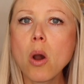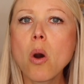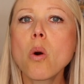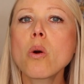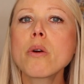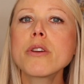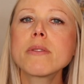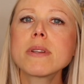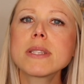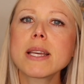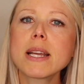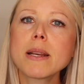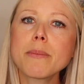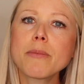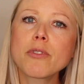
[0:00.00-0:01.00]
or you can
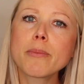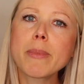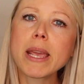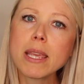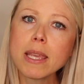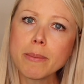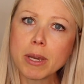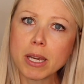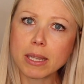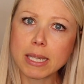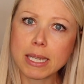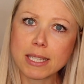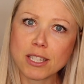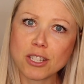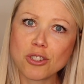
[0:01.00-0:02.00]
sign up for my email
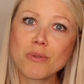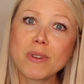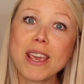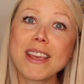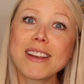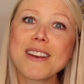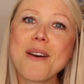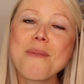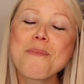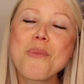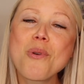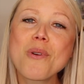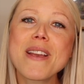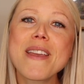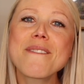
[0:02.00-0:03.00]
list to gain
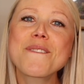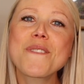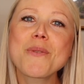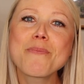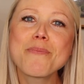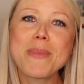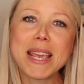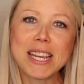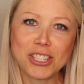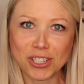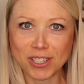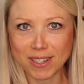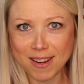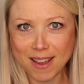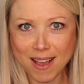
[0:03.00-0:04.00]
more
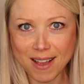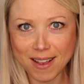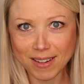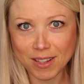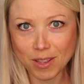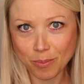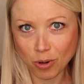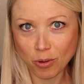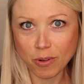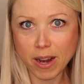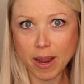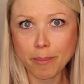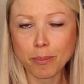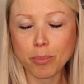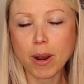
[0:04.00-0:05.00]
information on the
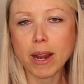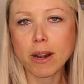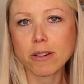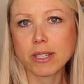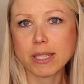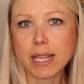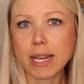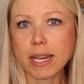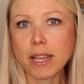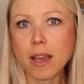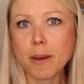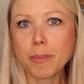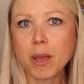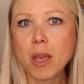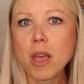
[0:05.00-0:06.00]
program prior to signing up.